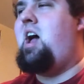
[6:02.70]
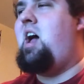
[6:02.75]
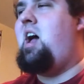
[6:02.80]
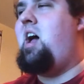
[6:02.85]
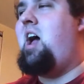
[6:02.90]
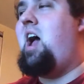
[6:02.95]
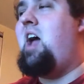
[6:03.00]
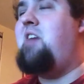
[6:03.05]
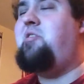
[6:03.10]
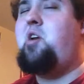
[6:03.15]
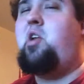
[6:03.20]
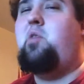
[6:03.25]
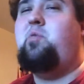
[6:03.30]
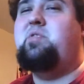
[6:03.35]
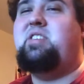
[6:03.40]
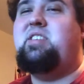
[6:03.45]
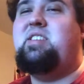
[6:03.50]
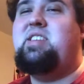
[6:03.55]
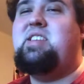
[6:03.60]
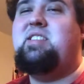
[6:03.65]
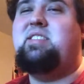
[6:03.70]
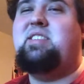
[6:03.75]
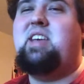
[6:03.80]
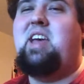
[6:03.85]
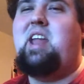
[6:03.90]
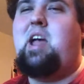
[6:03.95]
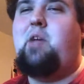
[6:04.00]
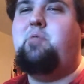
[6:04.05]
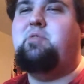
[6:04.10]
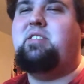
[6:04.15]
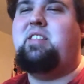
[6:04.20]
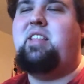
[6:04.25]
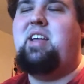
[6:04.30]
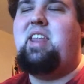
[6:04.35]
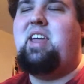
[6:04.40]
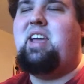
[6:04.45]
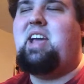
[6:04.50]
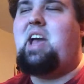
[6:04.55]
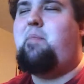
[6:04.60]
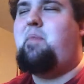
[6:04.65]
Uh, I thought it was a neat set. I was
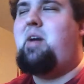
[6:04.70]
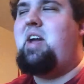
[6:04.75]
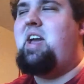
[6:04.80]
glad I got